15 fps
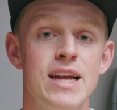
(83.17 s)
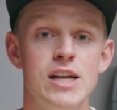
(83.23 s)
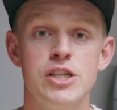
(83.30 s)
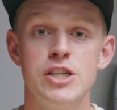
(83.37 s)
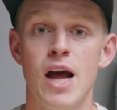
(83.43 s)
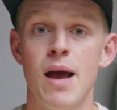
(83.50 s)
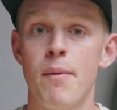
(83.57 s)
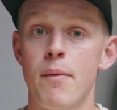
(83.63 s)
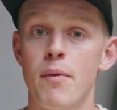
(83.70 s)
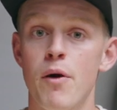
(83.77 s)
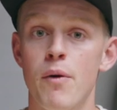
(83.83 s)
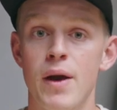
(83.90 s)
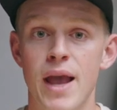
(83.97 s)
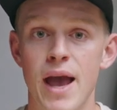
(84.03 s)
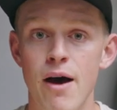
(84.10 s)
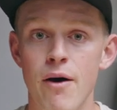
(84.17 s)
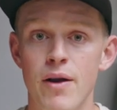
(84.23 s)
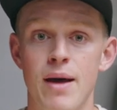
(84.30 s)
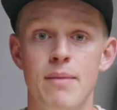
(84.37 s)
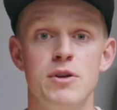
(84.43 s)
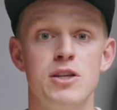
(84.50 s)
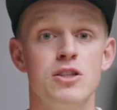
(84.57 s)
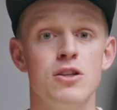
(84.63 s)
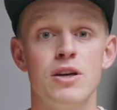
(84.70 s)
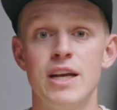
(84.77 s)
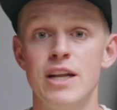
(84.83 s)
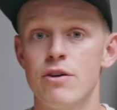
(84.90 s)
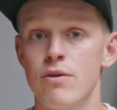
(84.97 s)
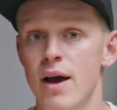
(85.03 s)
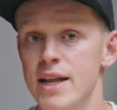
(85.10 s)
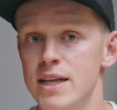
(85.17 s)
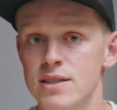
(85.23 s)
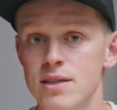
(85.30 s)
Each time I'm going out, I'm just looking to ride